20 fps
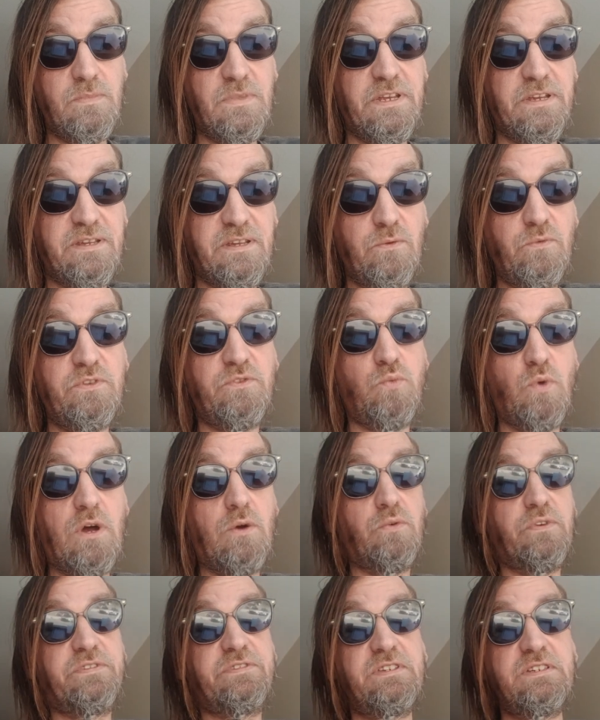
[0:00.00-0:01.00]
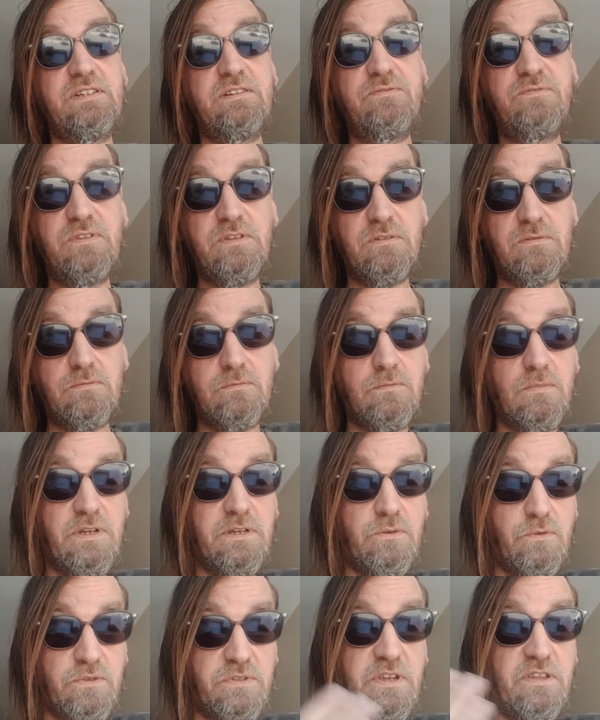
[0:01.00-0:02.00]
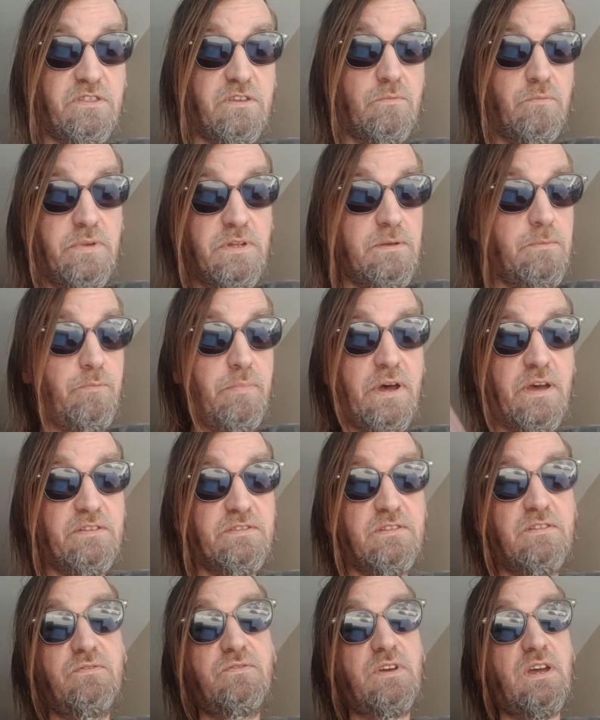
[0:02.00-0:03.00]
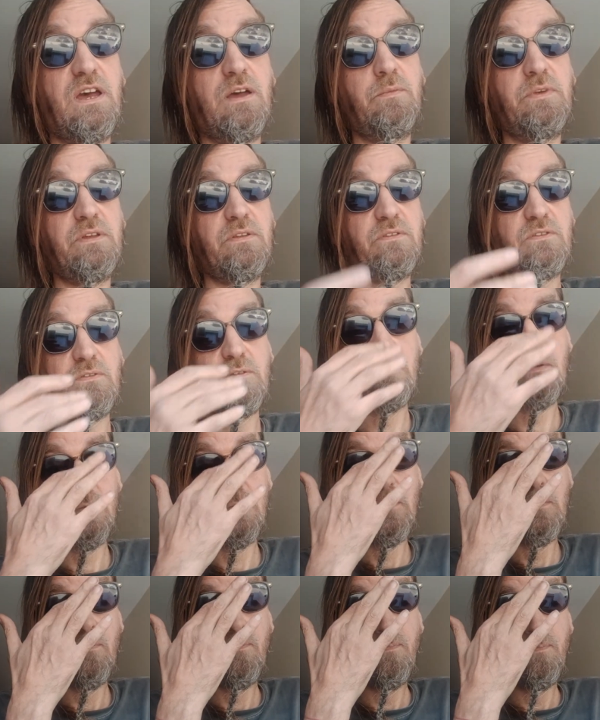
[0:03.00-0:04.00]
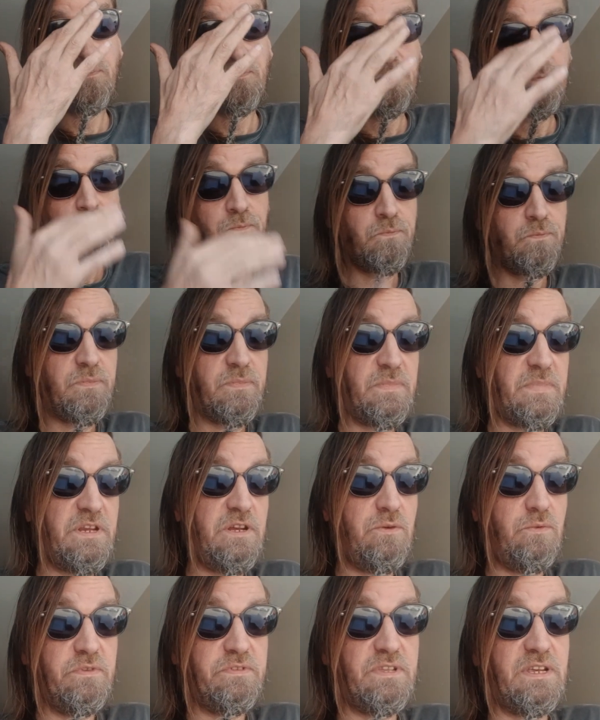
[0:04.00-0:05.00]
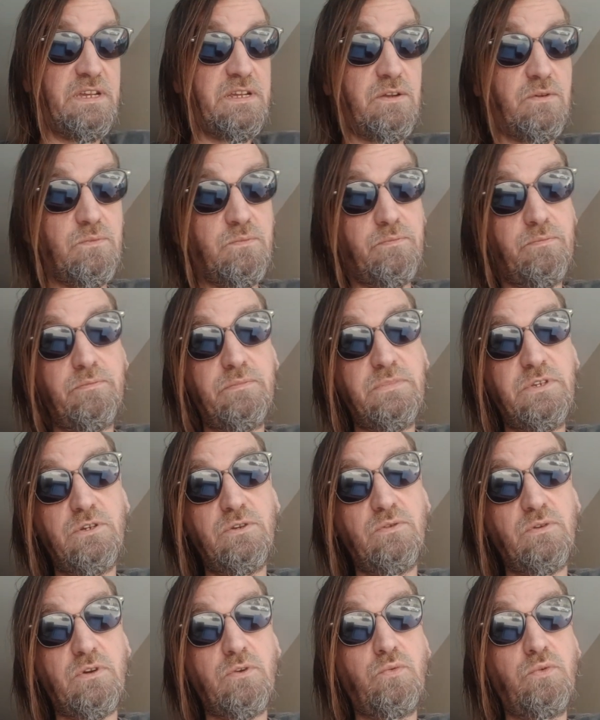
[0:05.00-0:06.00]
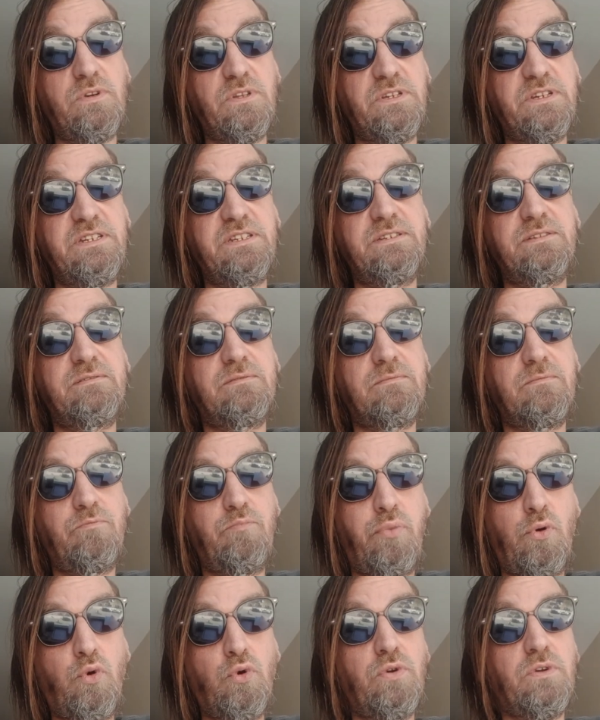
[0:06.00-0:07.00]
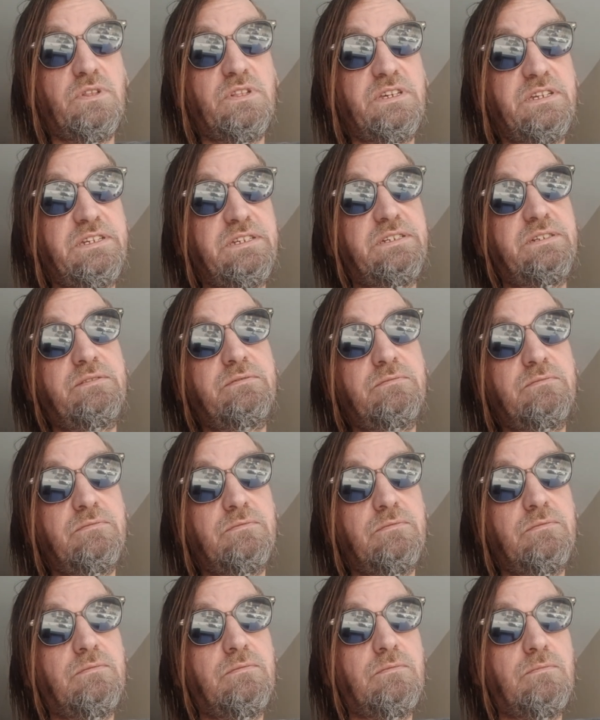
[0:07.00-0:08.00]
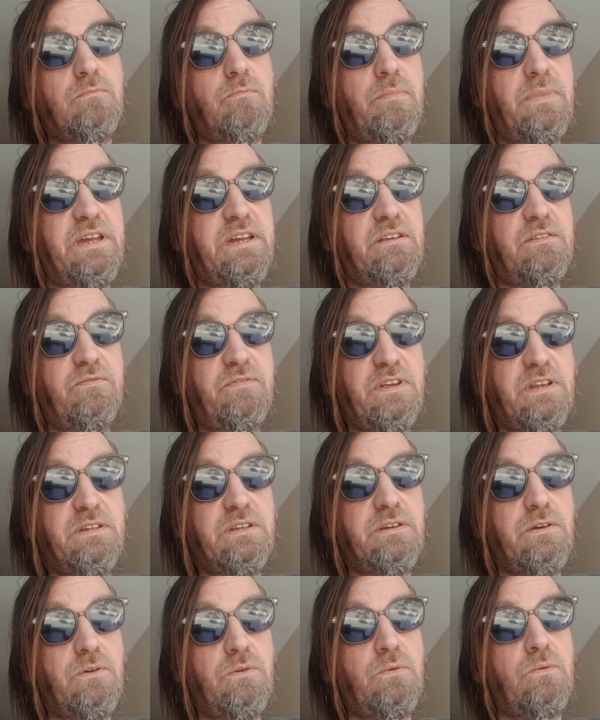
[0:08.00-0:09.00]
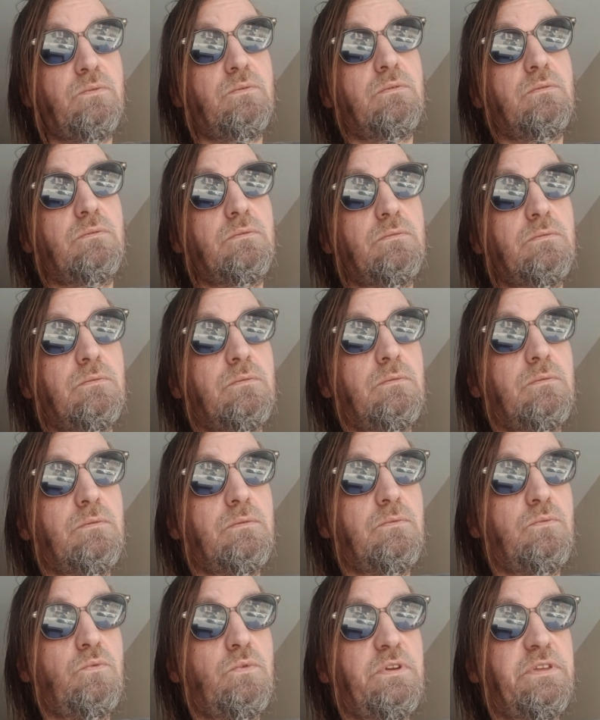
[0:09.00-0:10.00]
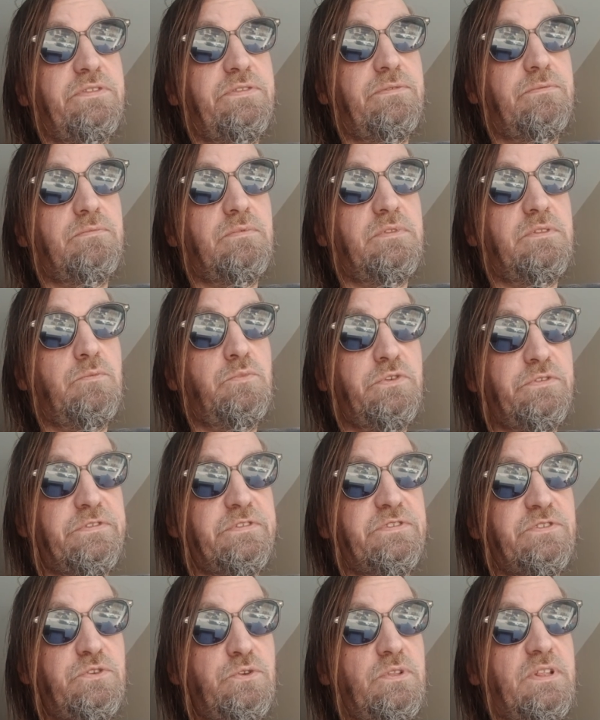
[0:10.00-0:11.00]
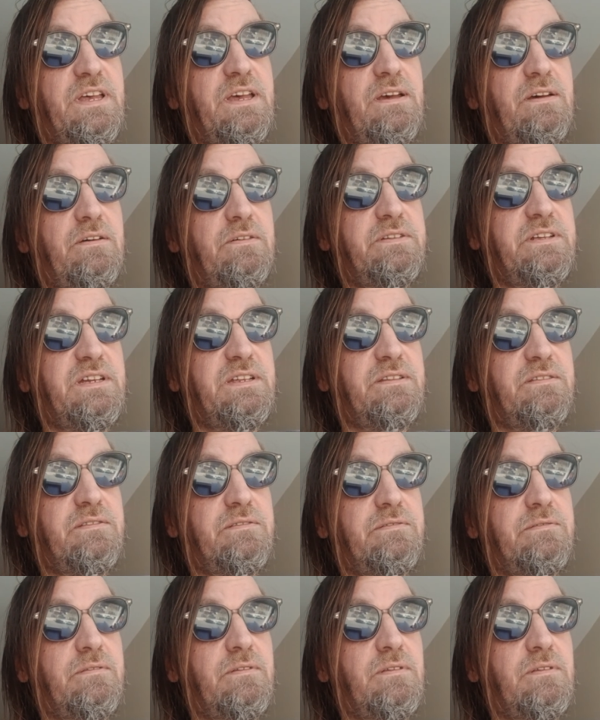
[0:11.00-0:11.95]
Like it was well received. Like there was nothing but positive comments, and it was like a really poorly made video with the music's too loud, and